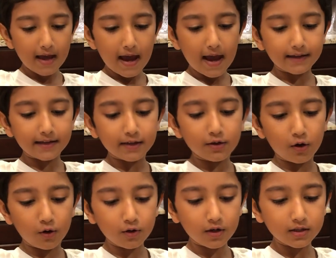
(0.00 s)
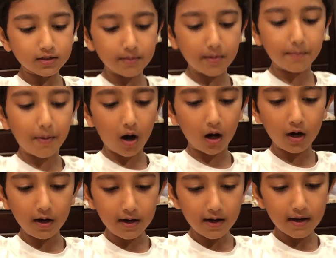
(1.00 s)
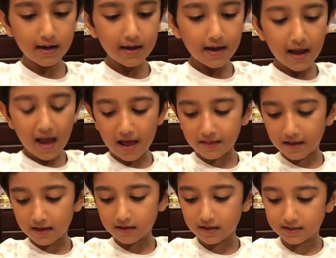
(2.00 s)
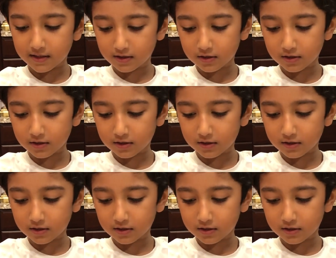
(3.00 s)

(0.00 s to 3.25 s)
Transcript: and I took some apart, and then this is